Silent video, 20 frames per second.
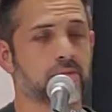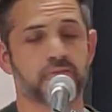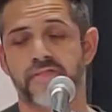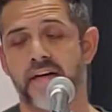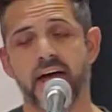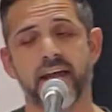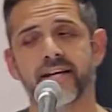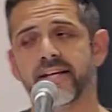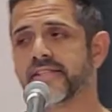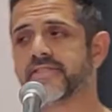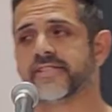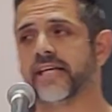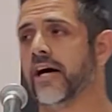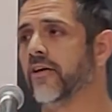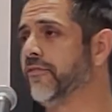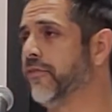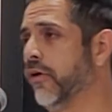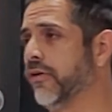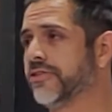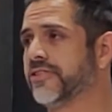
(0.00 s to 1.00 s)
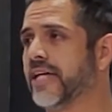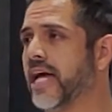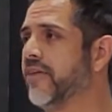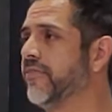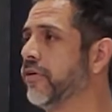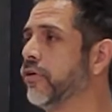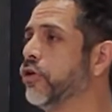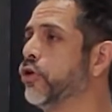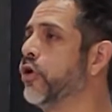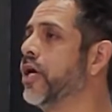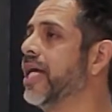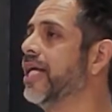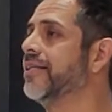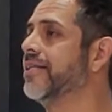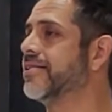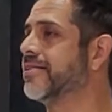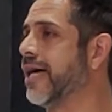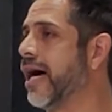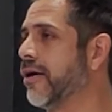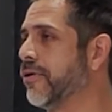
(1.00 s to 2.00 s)
That in itself won't save you. You got to
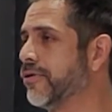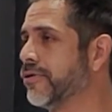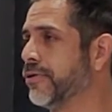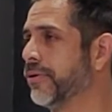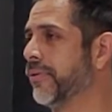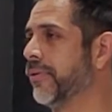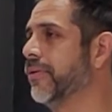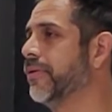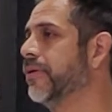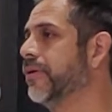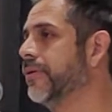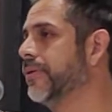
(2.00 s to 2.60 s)
desire truth.